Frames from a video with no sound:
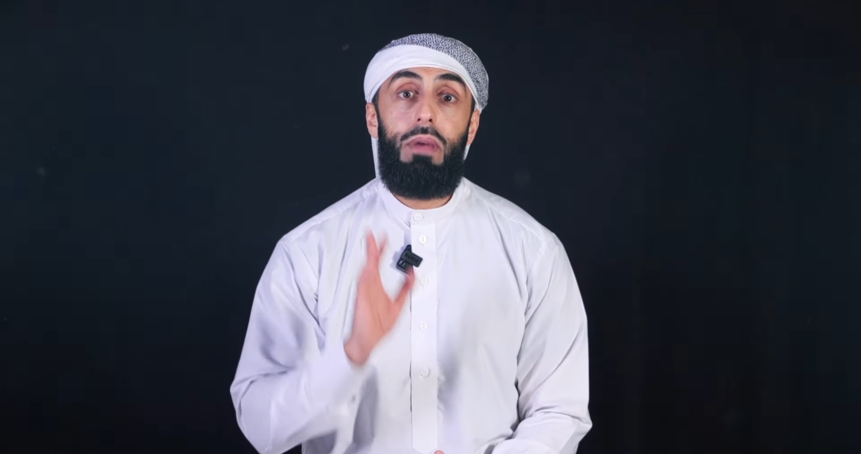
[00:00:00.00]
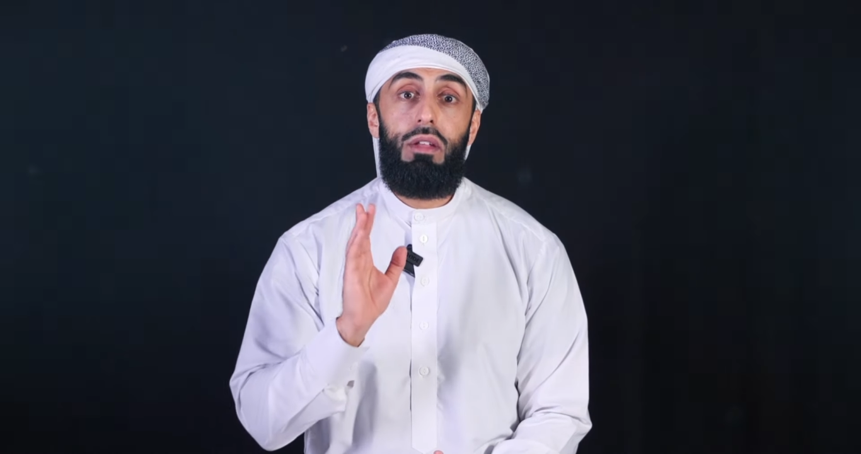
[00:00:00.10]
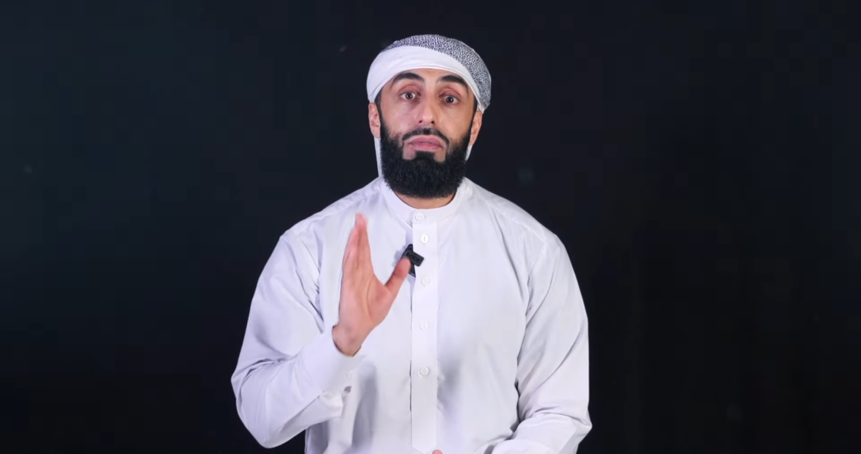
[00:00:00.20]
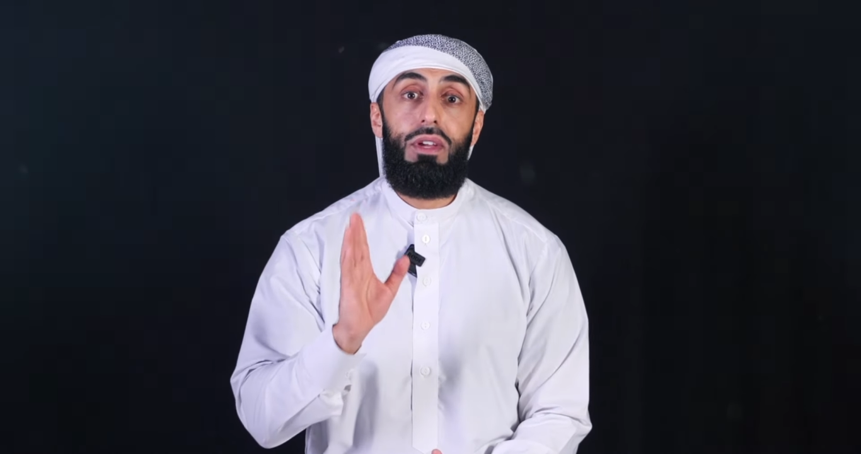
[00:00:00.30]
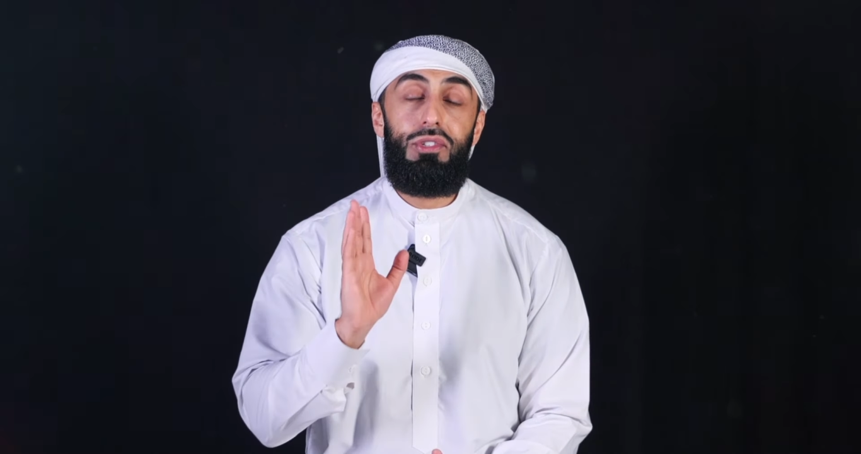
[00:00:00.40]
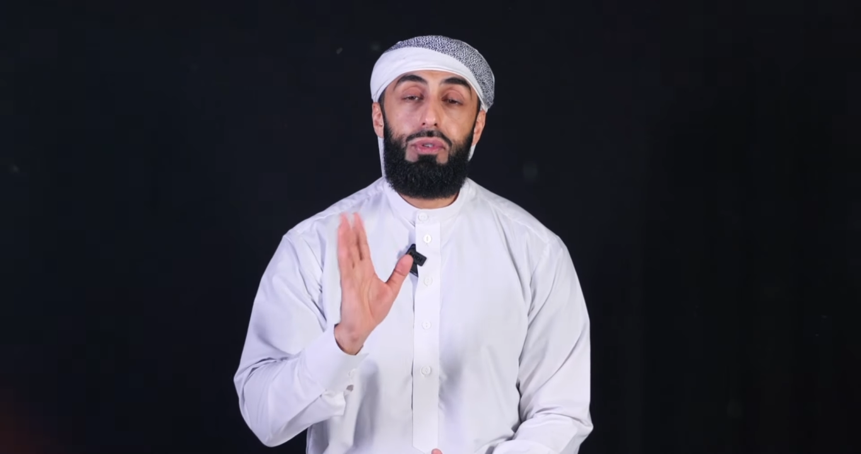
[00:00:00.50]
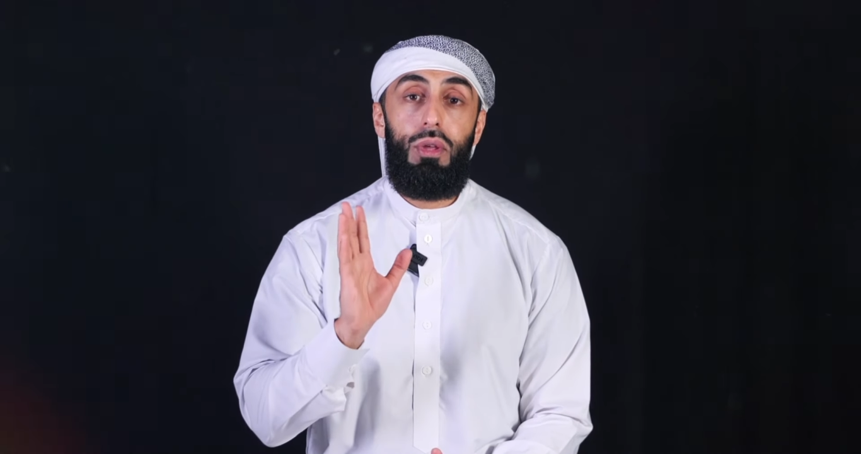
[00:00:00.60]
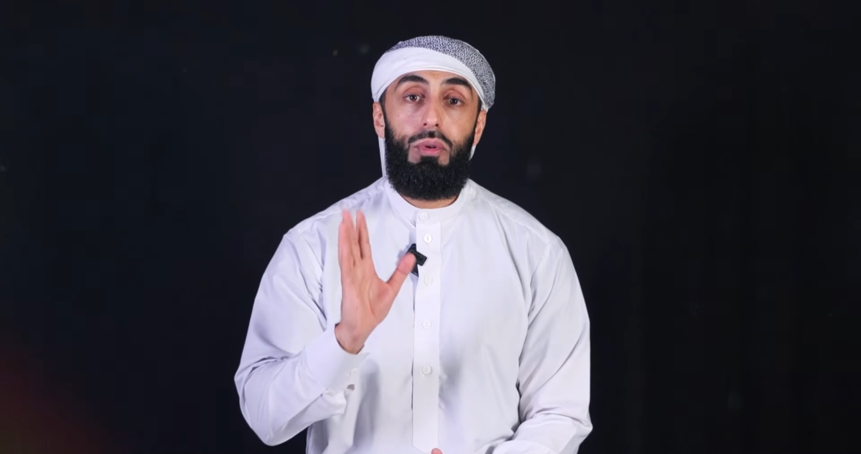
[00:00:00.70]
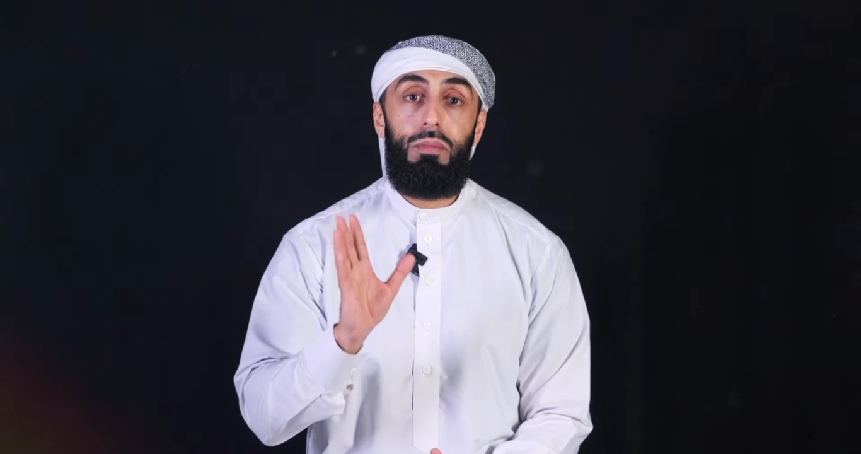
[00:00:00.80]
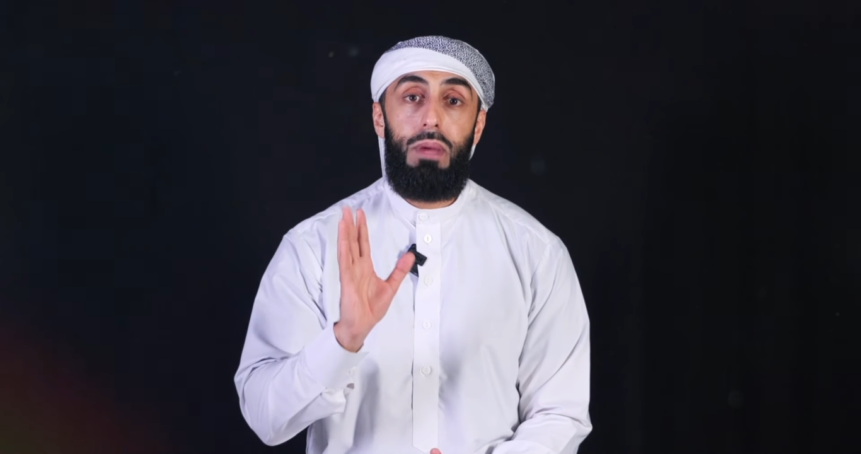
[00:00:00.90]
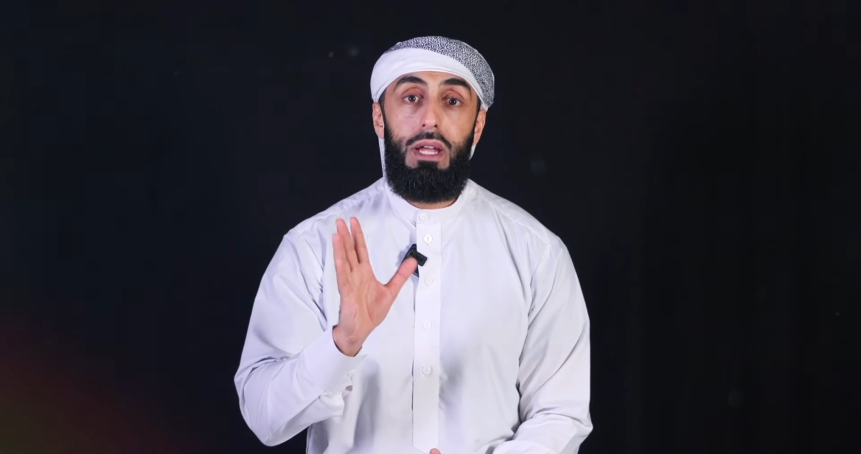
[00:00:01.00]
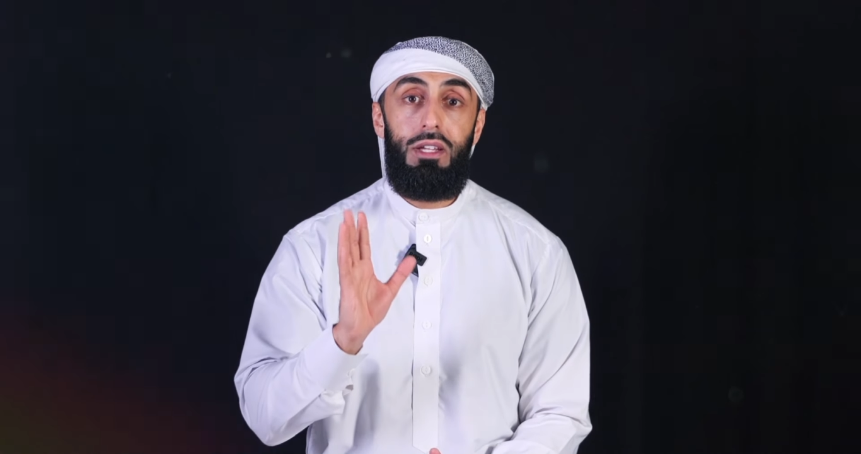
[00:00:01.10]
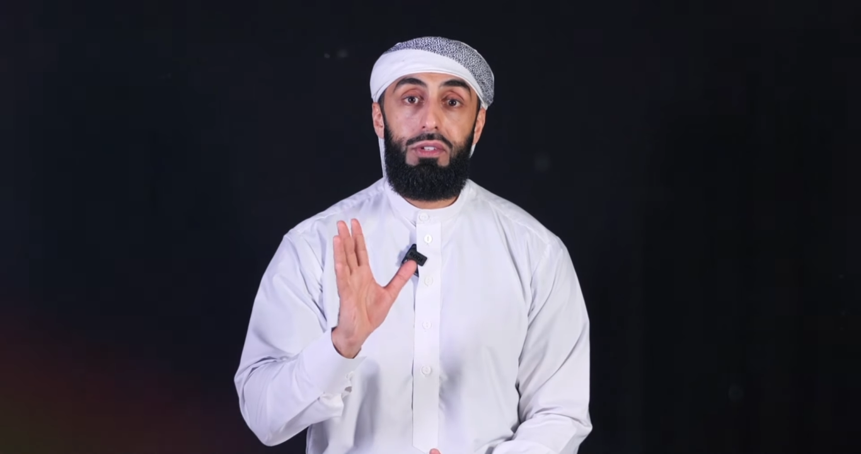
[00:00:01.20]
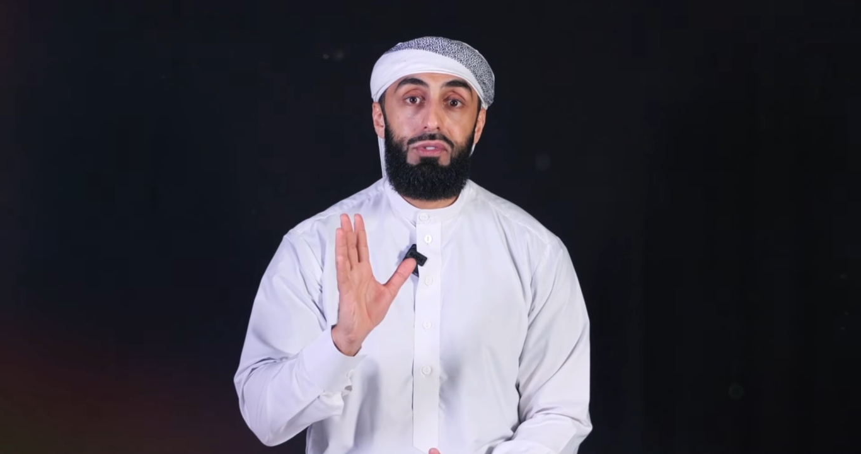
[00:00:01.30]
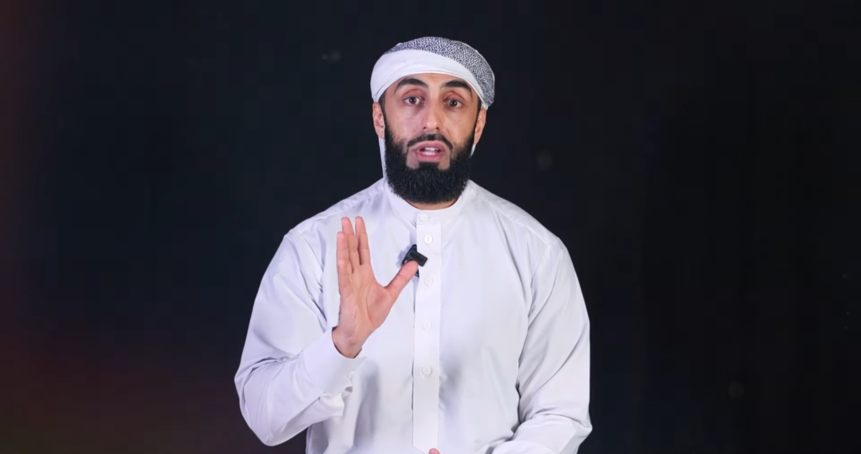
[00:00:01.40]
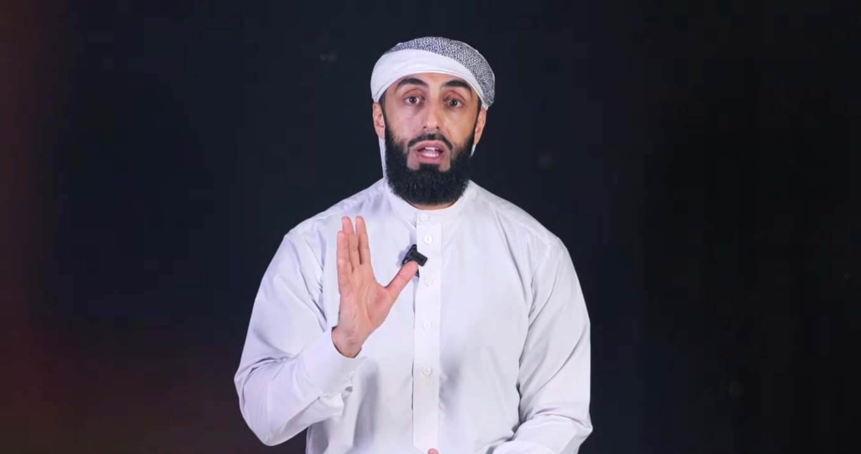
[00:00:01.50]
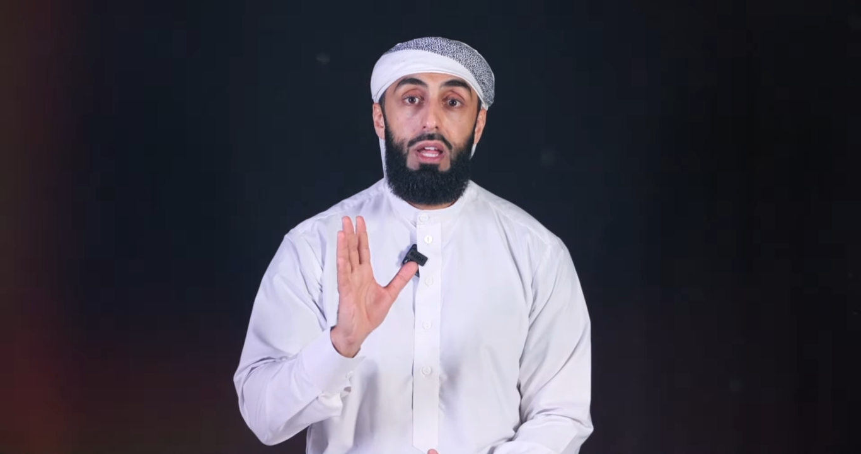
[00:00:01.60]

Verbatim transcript: manifest to the companions